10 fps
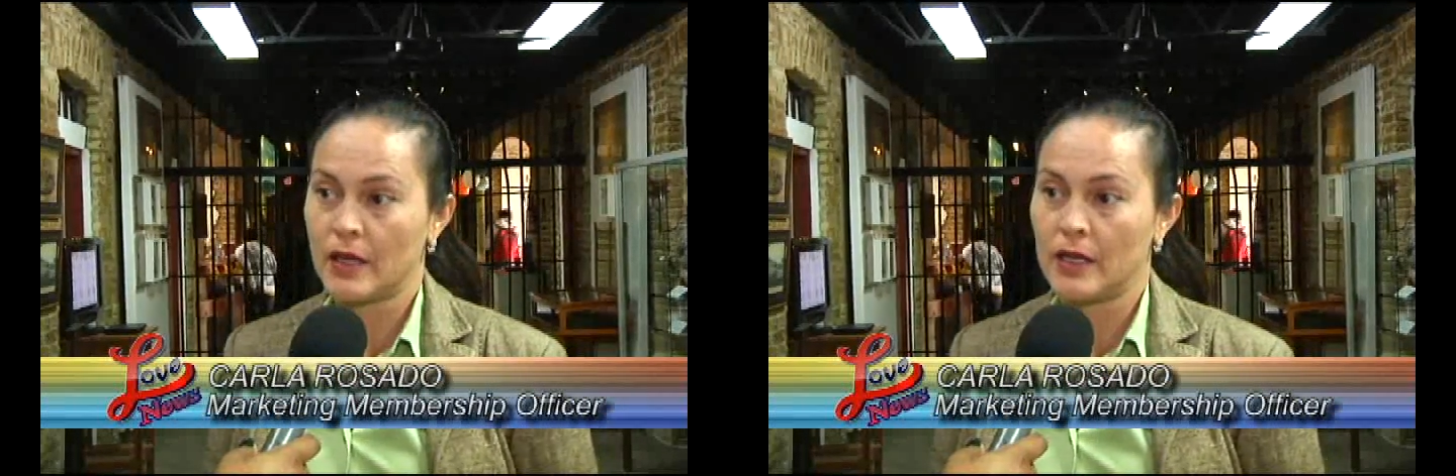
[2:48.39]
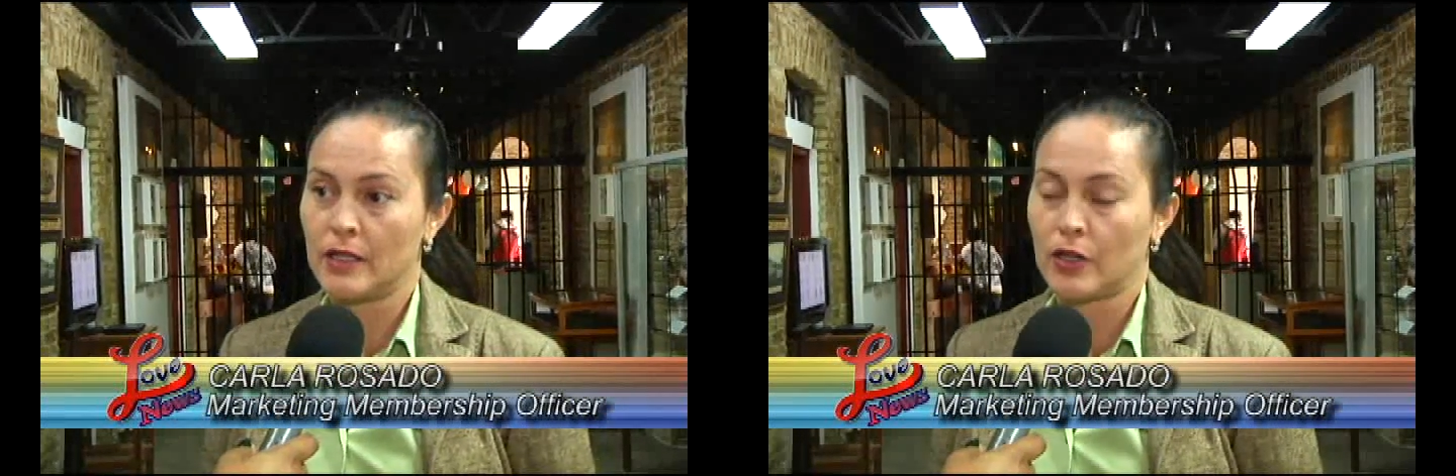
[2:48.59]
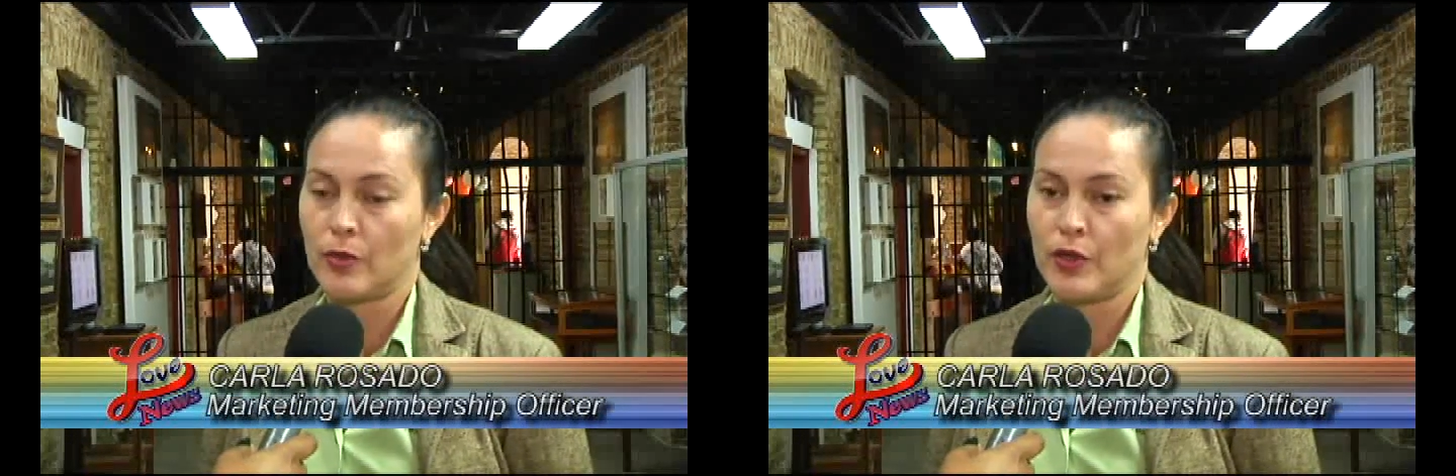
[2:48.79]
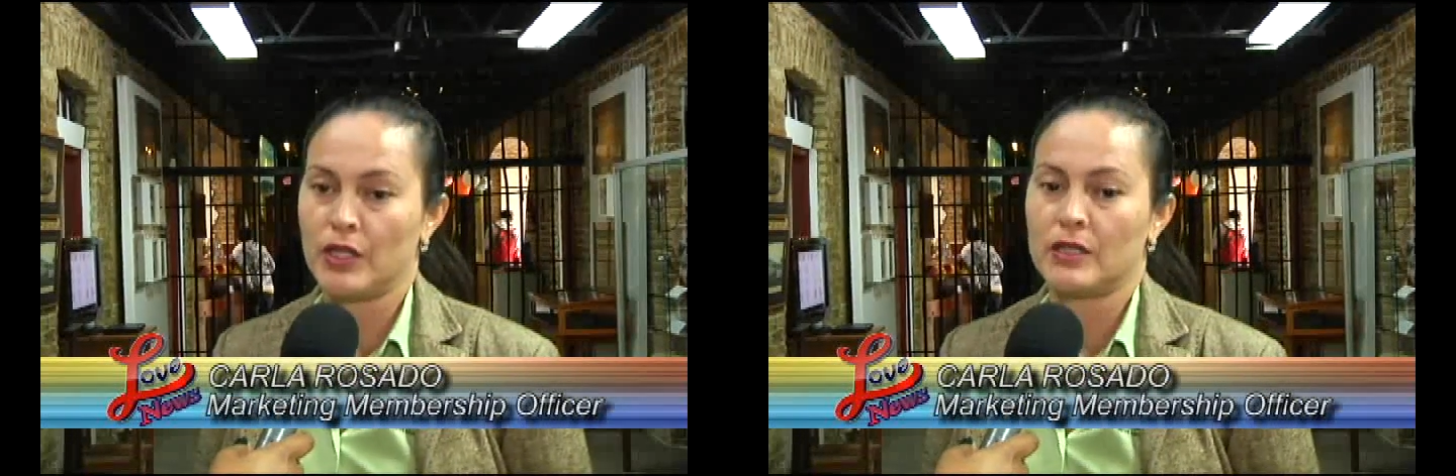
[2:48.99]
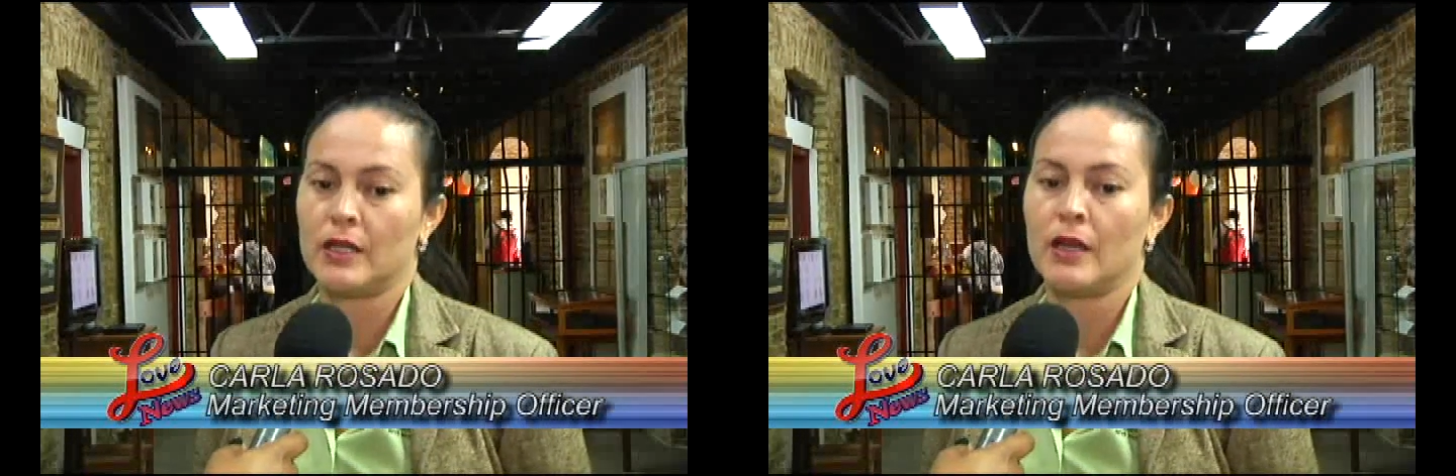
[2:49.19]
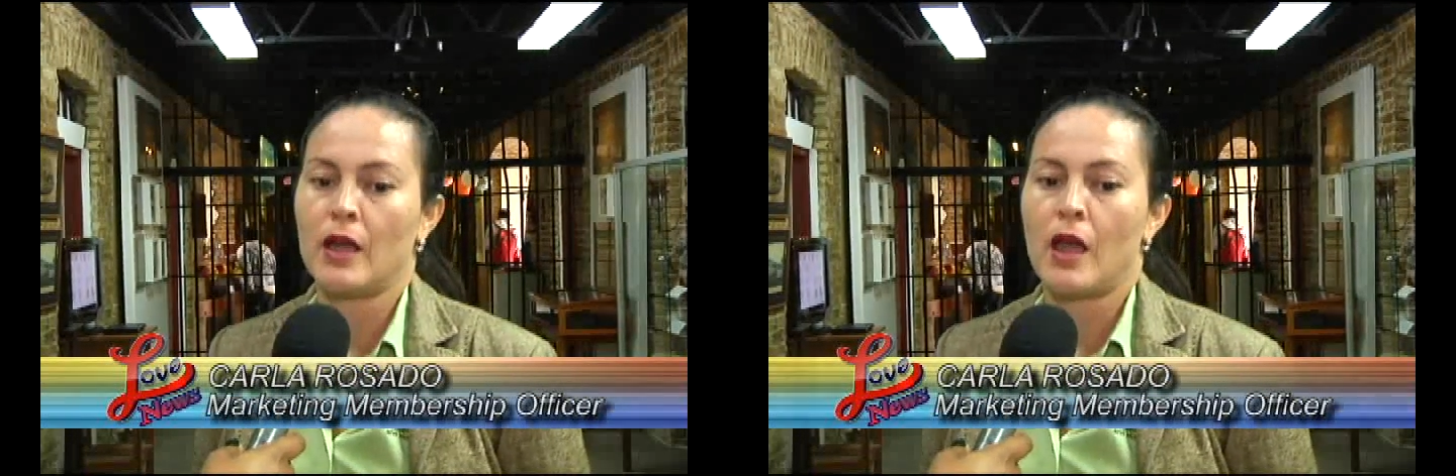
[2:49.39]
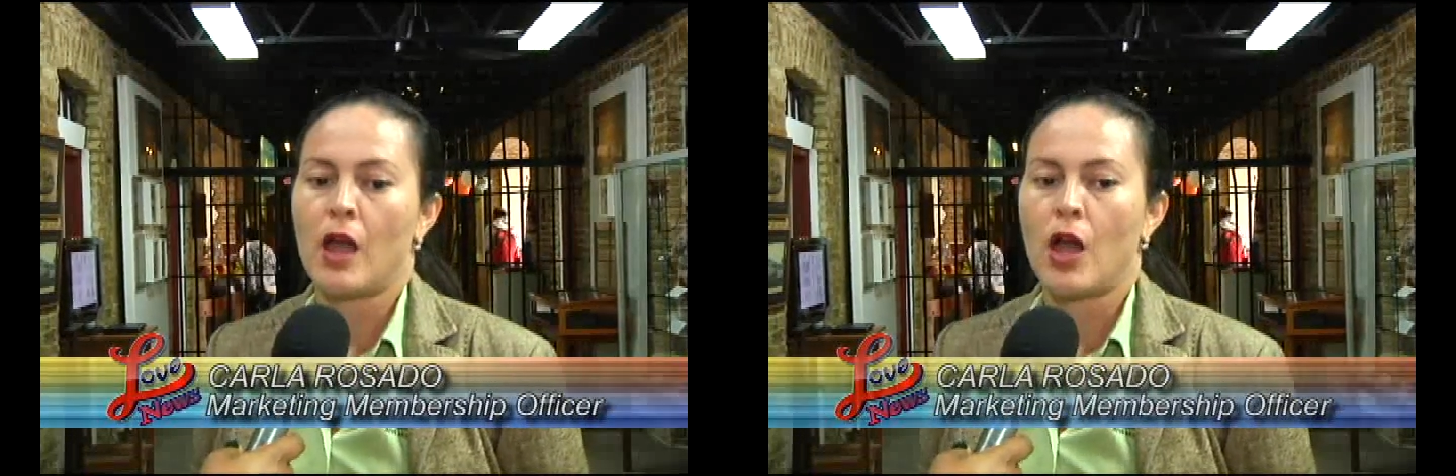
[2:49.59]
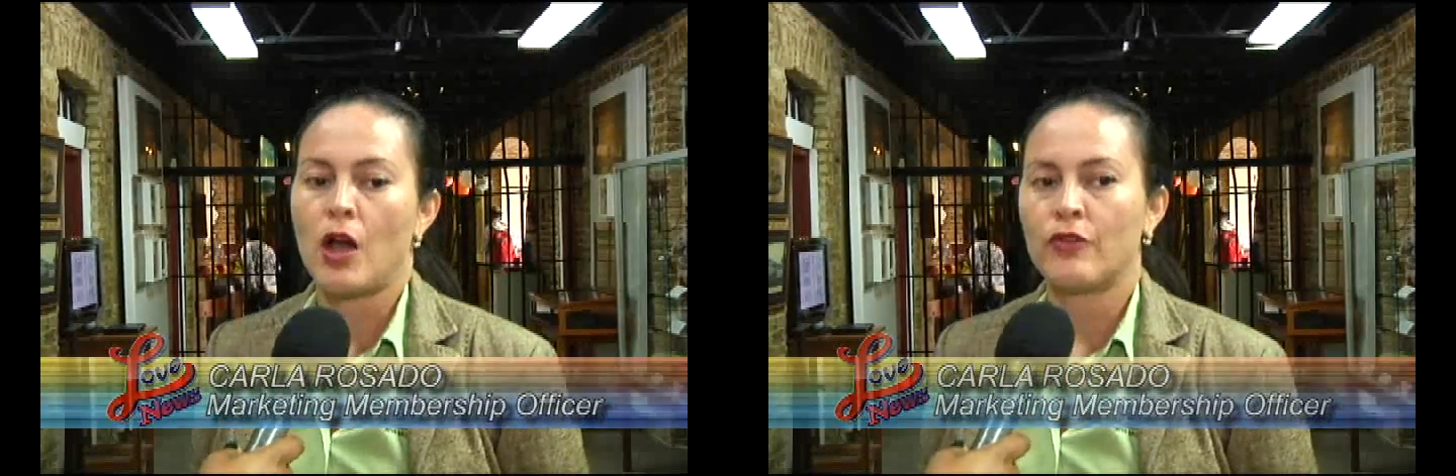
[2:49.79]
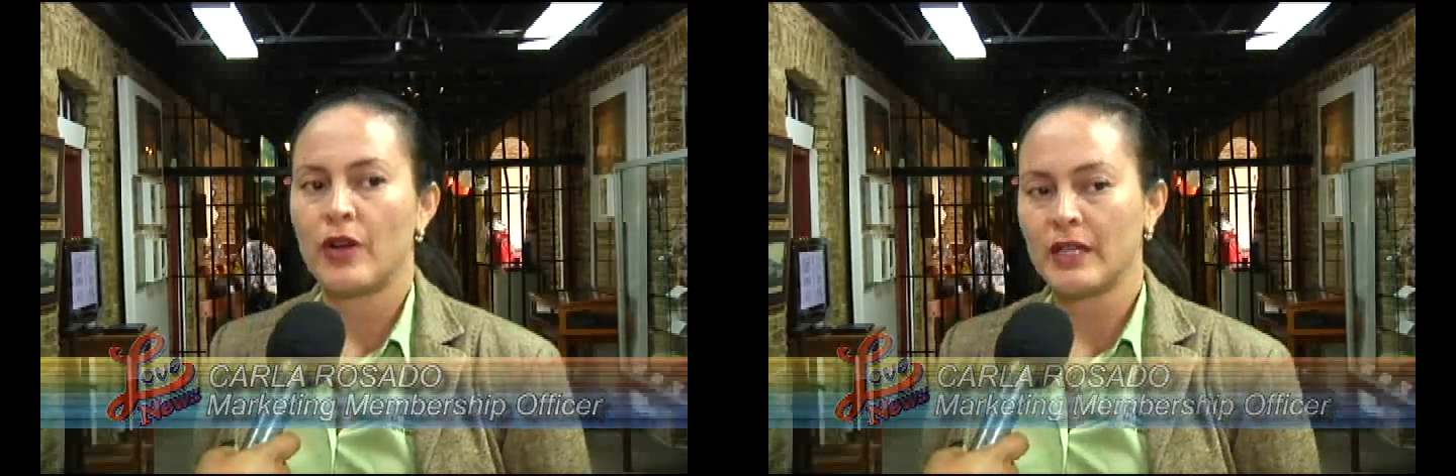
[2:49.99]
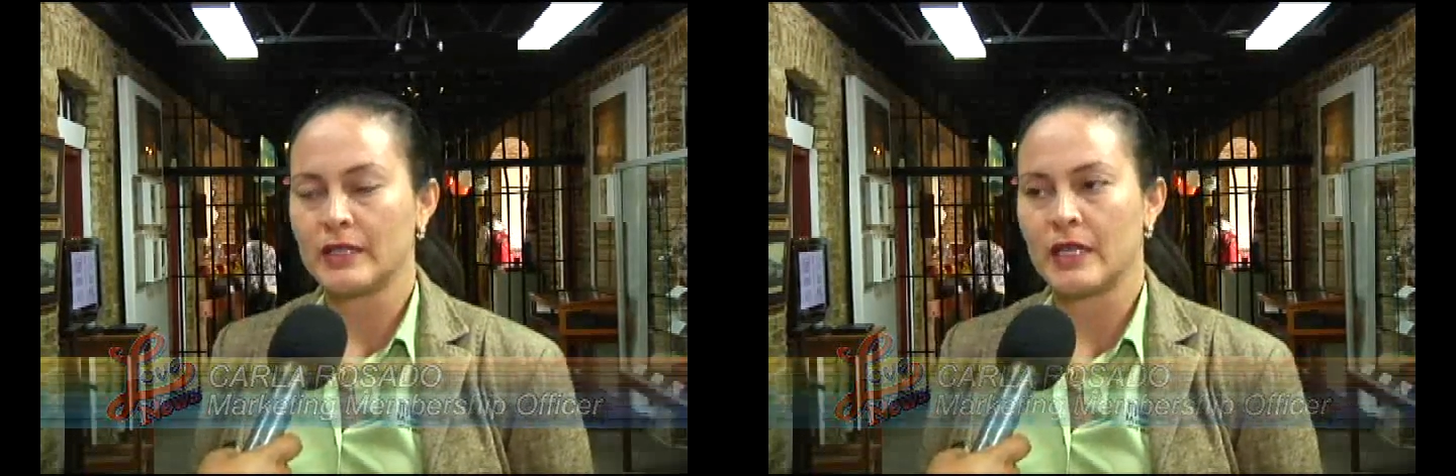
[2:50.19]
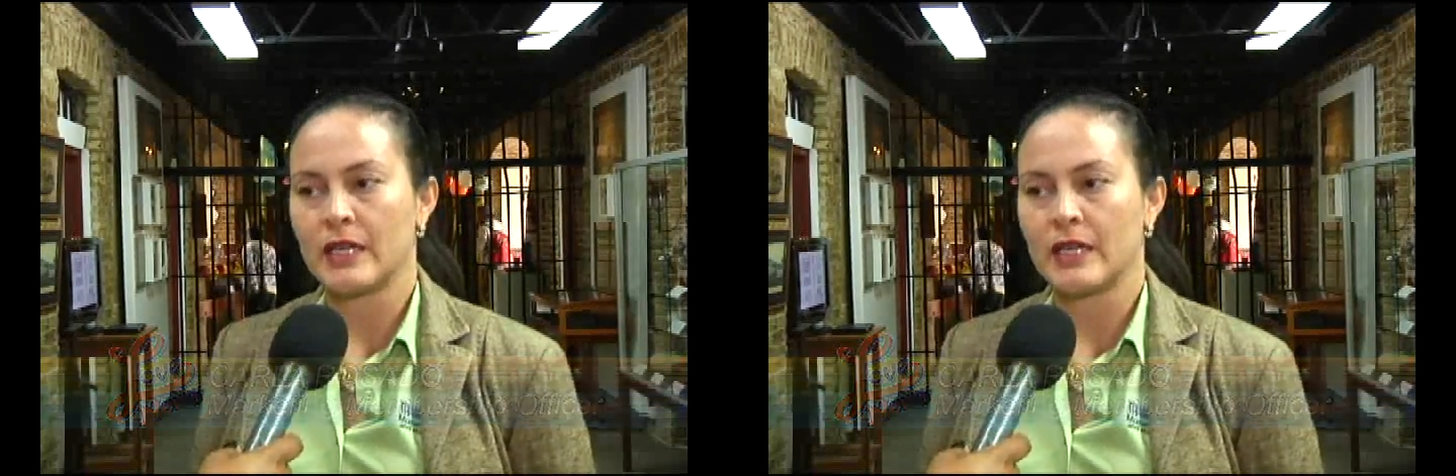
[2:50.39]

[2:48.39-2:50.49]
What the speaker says: in the community of what it